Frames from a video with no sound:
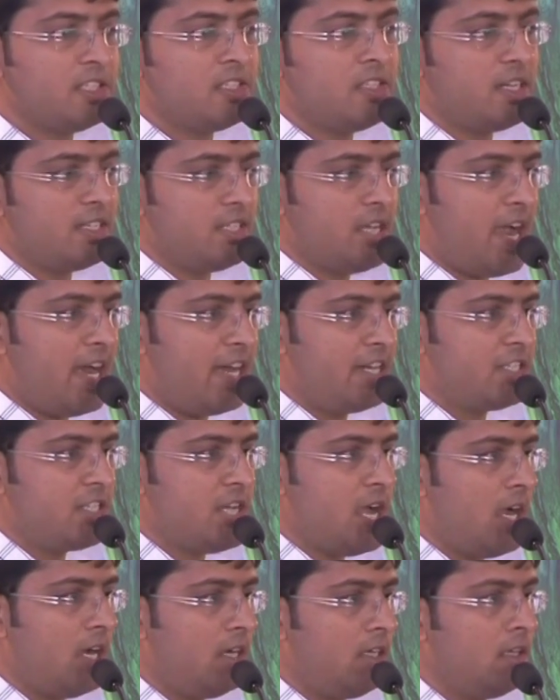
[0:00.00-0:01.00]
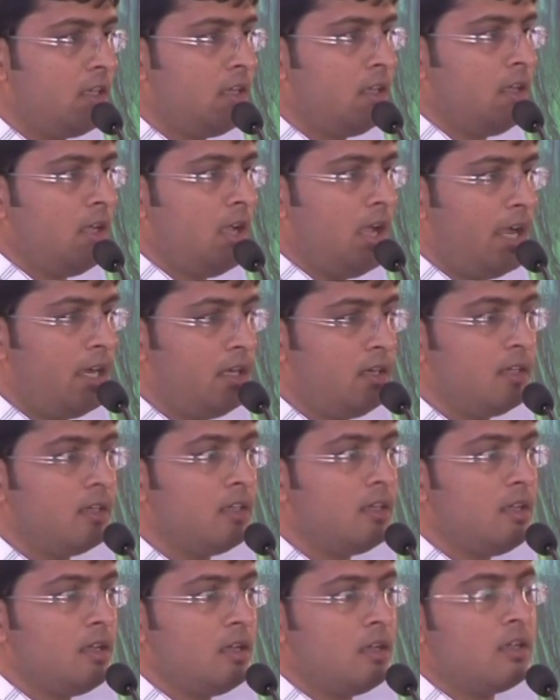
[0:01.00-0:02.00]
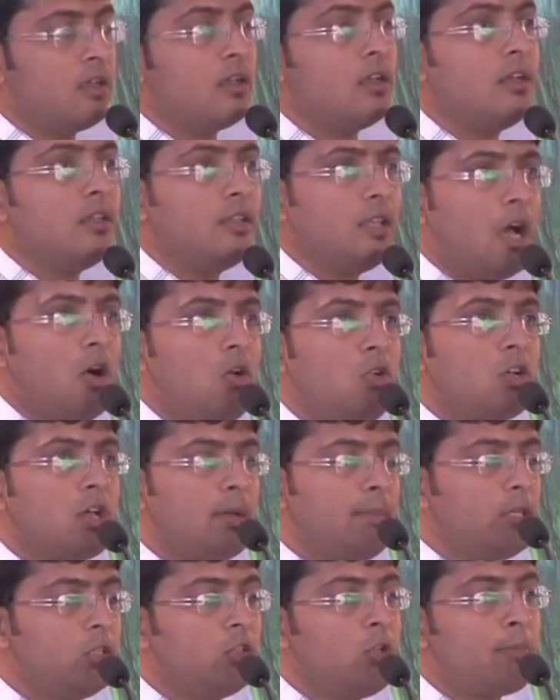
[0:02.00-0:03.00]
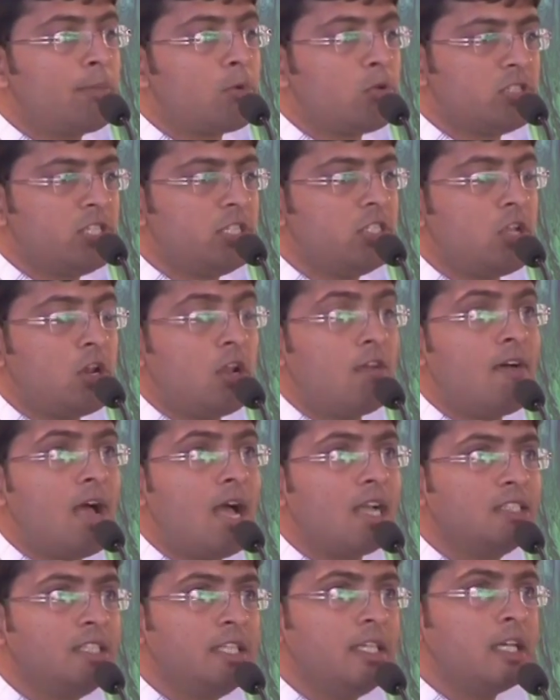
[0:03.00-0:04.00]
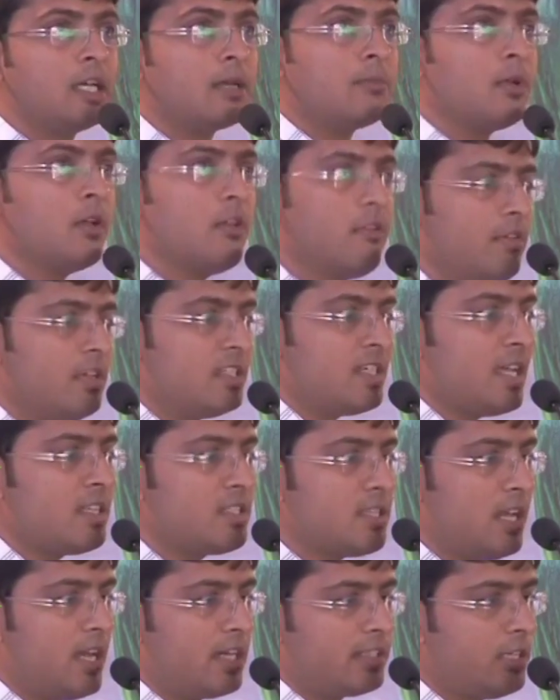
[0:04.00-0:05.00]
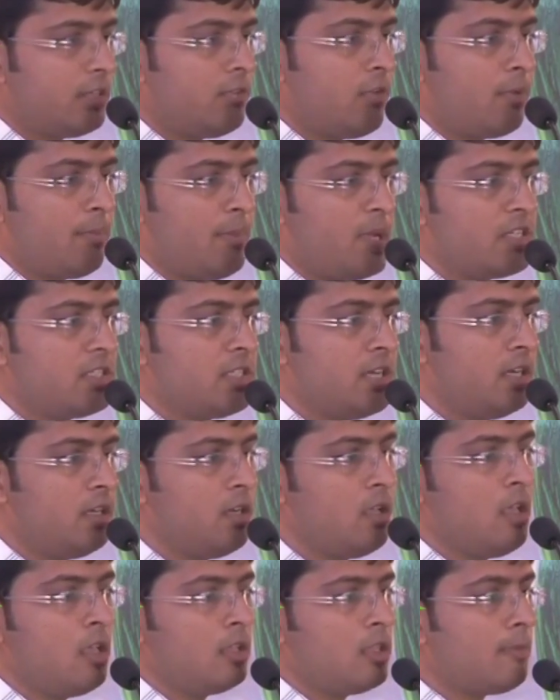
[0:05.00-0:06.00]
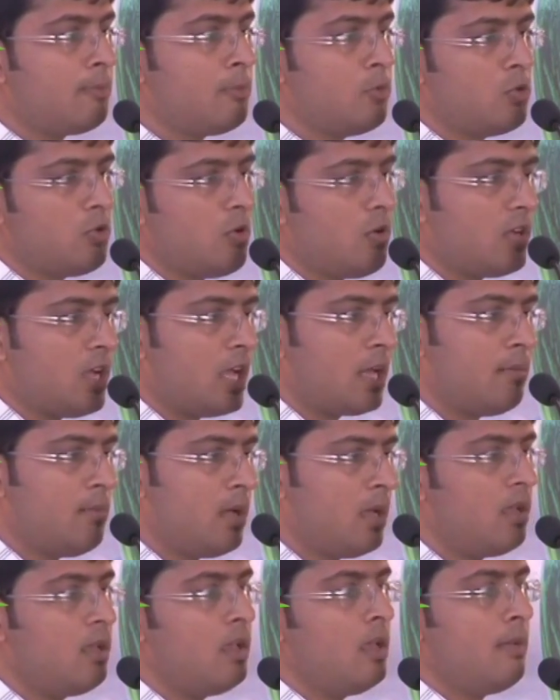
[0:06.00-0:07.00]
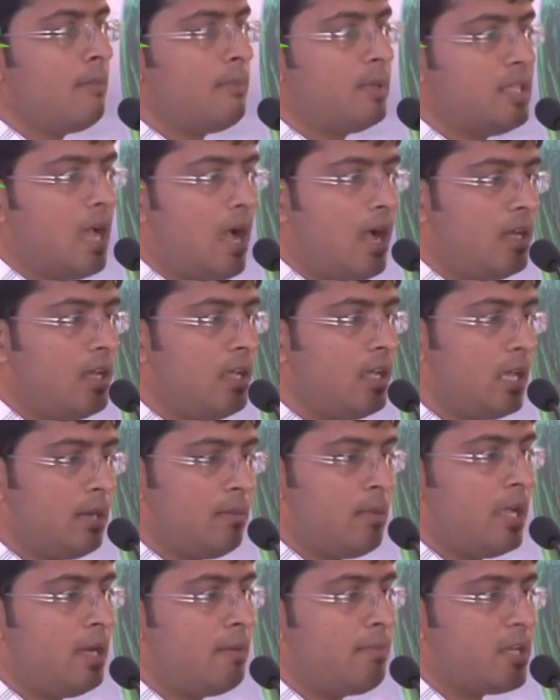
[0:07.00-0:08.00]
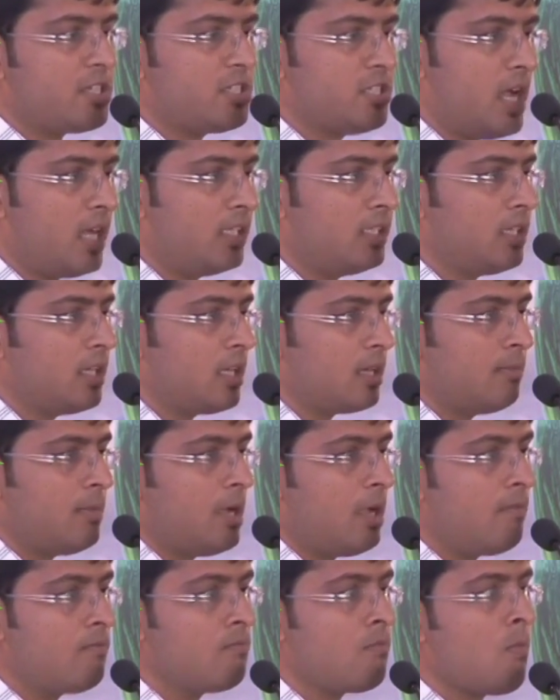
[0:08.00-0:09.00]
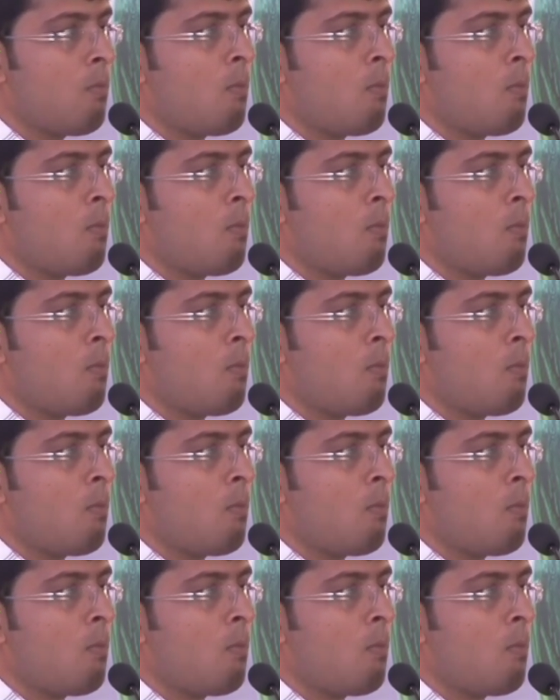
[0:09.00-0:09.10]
This is the diet chart, and now coming to the procedure of agnikarma, which I selected for patient, the Purva karma, Pradhana karma and Paschata karma.